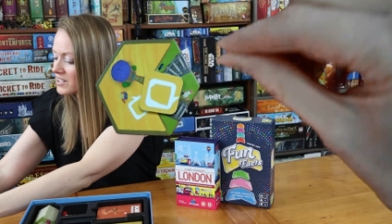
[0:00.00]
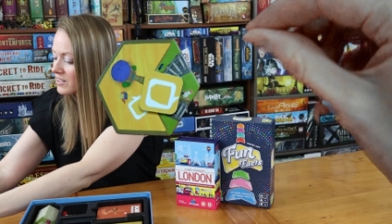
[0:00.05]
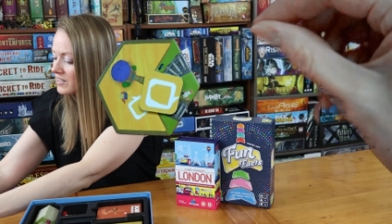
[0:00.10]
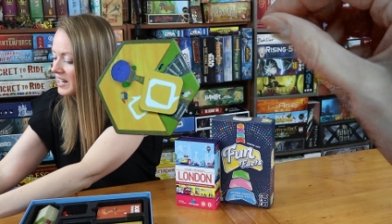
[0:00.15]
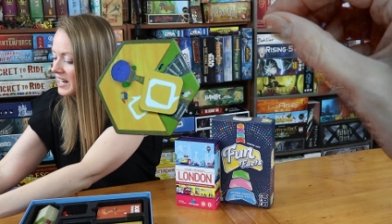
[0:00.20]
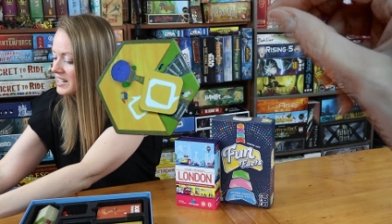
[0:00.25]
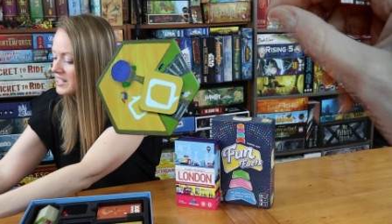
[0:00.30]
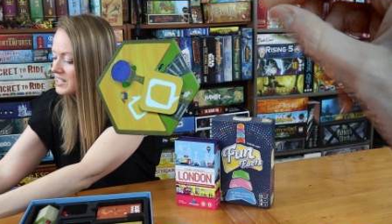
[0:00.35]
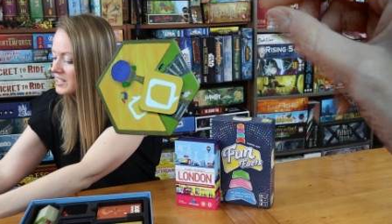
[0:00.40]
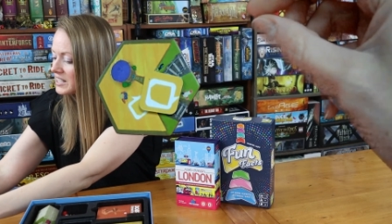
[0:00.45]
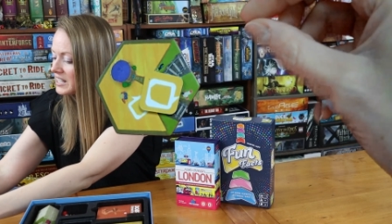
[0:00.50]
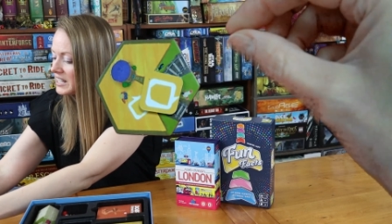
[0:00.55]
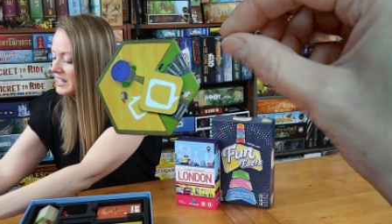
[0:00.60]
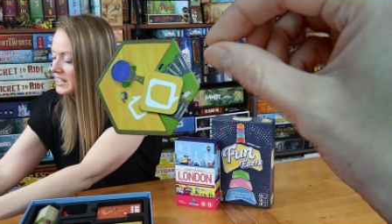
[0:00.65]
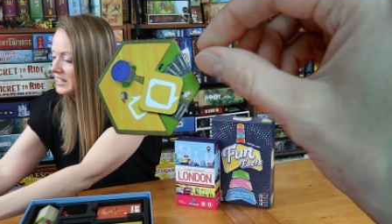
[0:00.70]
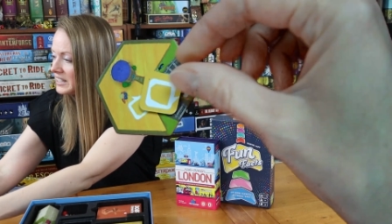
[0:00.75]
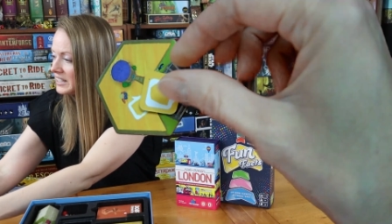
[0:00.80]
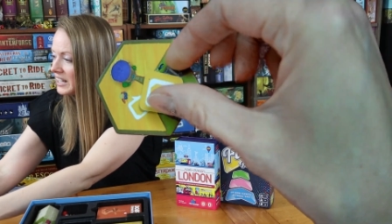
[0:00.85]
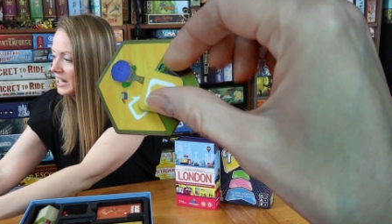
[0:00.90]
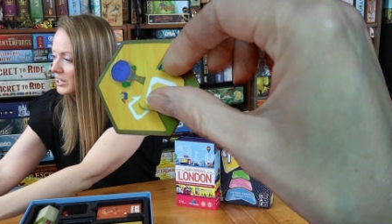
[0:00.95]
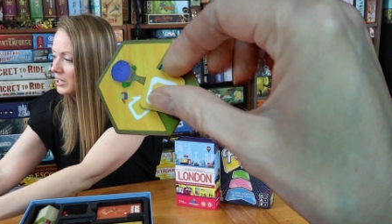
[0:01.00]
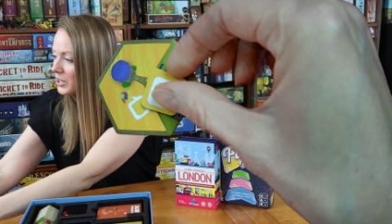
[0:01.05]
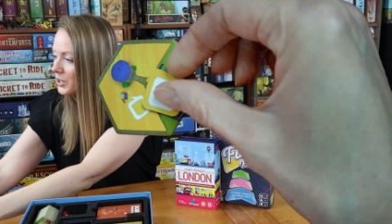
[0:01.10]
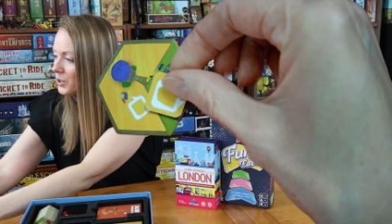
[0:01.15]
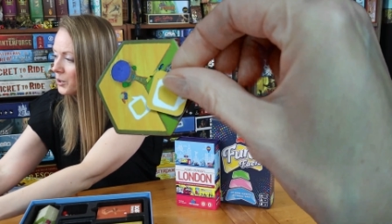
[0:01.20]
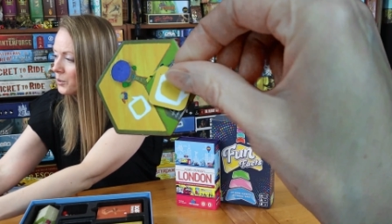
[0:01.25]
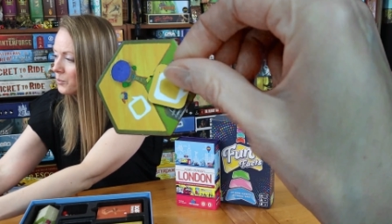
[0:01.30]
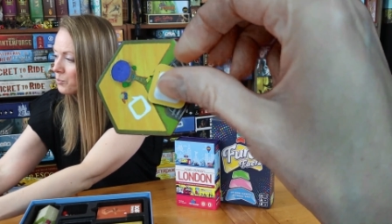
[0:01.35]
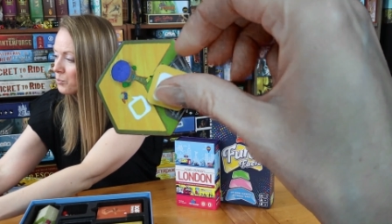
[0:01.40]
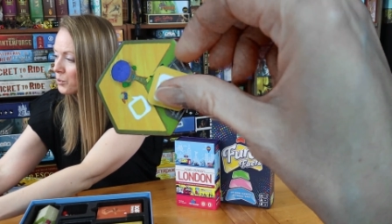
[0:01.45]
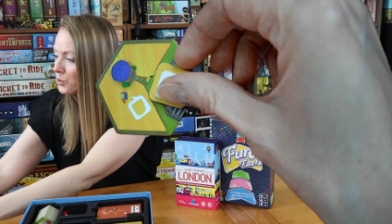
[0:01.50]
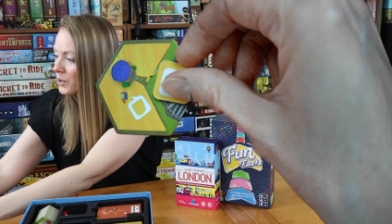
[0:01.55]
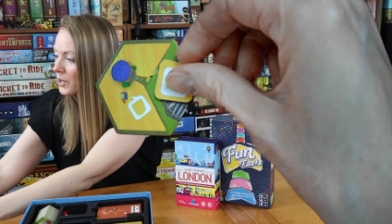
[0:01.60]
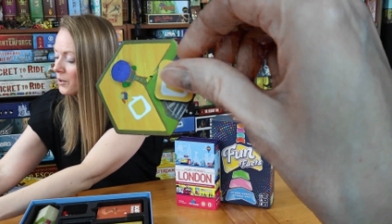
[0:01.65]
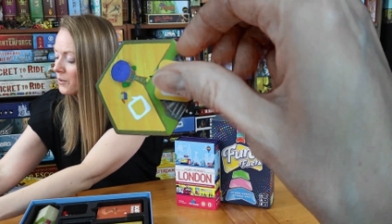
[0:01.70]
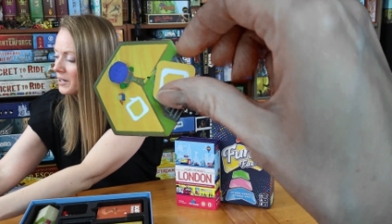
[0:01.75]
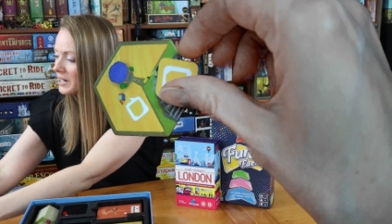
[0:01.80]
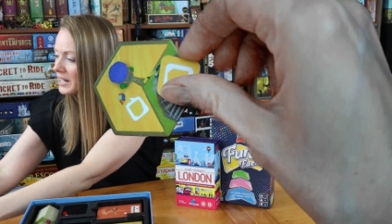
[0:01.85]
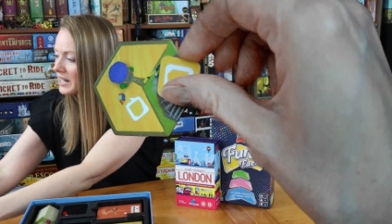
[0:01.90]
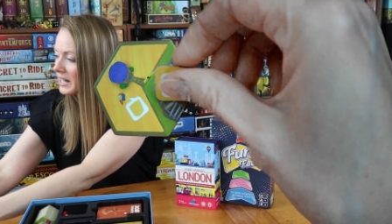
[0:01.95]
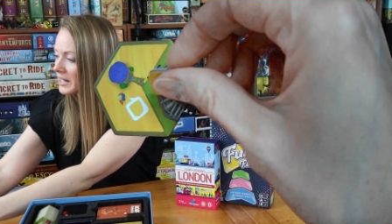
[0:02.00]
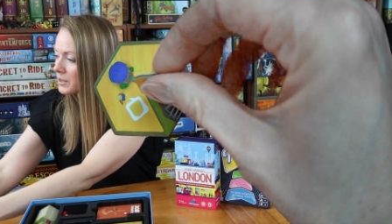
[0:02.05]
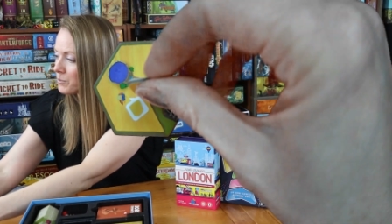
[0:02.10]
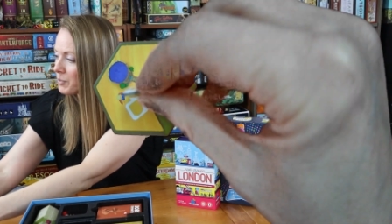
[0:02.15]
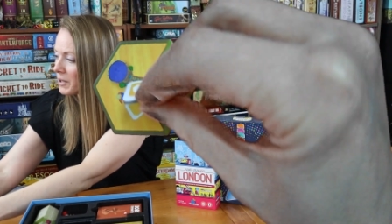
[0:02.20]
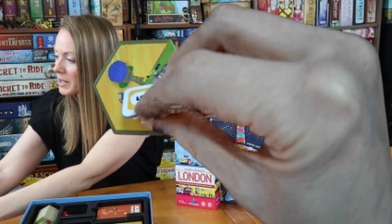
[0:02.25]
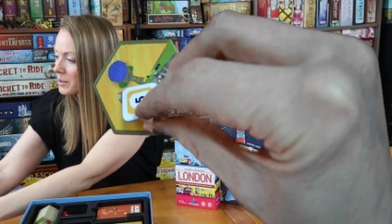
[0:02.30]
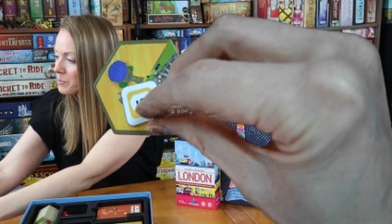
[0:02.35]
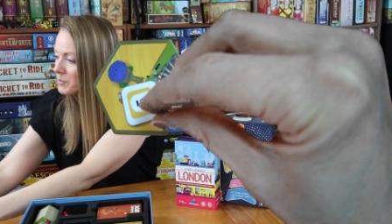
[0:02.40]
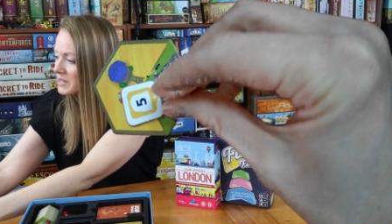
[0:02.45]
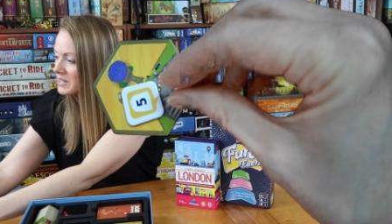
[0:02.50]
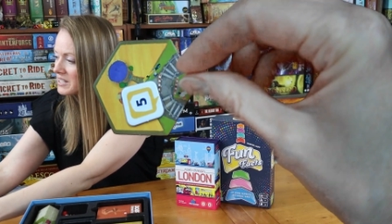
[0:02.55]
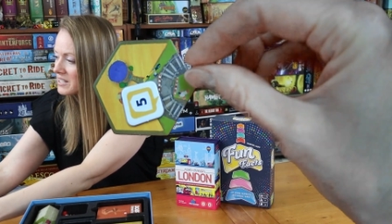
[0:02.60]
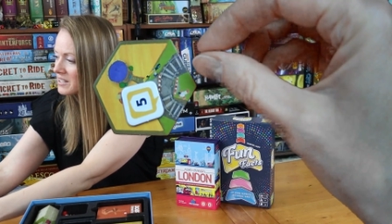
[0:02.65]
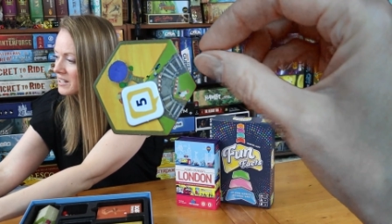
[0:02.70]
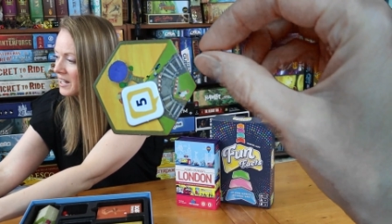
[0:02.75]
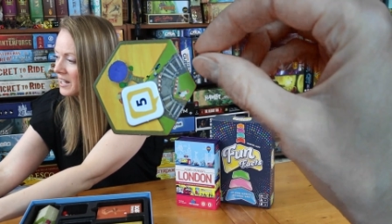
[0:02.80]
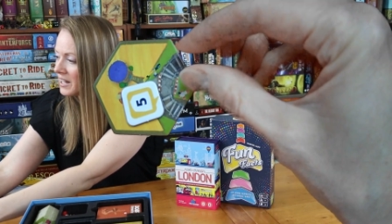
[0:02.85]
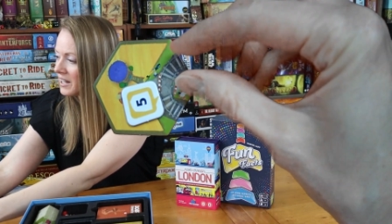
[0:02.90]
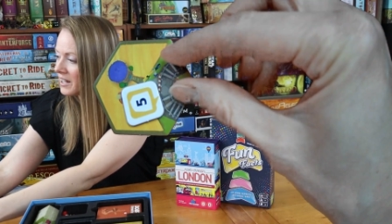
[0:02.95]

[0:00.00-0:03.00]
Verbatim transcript: So that's the yellow prairie kind of pampas